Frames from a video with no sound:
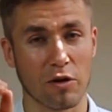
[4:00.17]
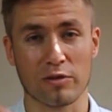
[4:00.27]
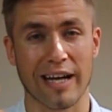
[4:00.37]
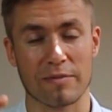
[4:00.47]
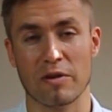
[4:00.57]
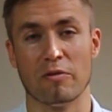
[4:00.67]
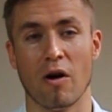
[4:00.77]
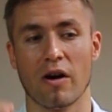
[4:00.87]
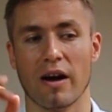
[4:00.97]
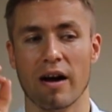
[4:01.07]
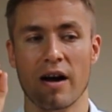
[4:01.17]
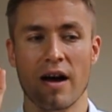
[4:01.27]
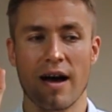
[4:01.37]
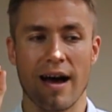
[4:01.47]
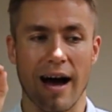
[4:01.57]
don't get me wrong,
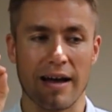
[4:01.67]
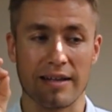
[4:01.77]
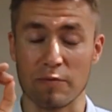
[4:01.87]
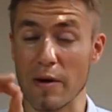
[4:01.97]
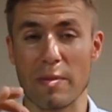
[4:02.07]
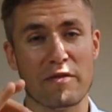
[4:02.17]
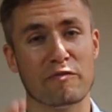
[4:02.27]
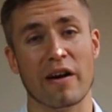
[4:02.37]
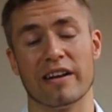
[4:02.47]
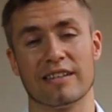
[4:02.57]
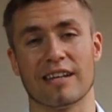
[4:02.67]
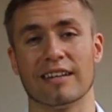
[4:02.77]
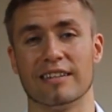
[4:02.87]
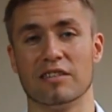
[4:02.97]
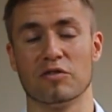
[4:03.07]
it will be very
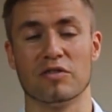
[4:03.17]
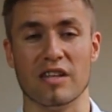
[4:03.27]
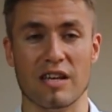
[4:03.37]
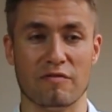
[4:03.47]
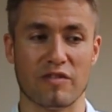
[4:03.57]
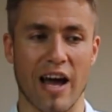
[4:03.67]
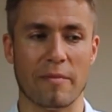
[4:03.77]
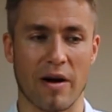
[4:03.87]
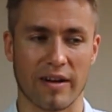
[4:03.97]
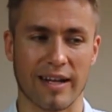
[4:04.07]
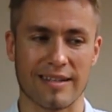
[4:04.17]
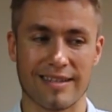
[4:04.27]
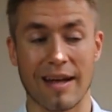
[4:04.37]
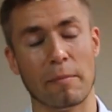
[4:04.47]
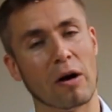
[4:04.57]
exciting to see if Neymar can
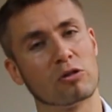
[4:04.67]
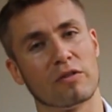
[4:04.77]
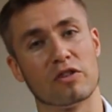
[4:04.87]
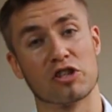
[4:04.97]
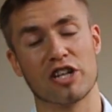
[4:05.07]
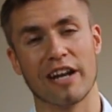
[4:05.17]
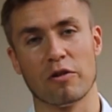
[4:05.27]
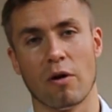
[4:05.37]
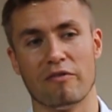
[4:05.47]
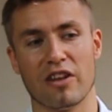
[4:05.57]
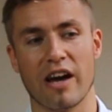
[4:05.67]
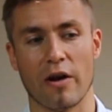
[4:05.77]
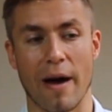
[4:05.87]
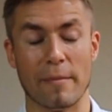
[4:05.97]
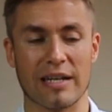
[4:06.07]
step out of the shadow of
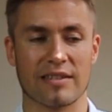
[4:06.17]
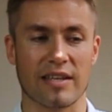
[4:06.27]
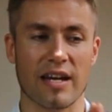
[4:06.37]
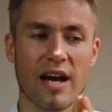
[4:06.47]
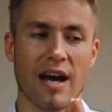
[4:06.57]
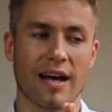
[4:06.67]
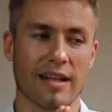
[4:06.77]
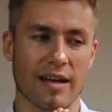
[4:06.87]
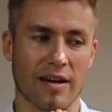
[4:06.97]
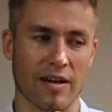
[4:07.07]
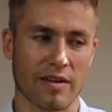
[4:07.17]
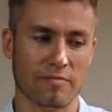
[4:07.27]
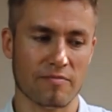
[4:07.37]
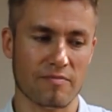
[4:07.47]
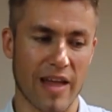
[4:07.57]
Lionel Messi.
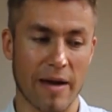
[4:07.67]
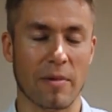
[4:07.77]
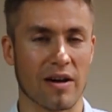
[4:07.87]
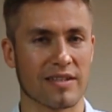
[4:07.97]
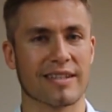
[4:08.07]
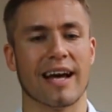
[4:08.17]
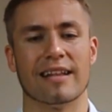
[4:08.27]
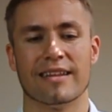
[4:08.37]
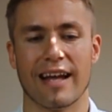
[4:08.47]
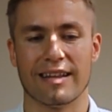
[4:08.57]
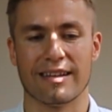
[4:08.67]
Neymar said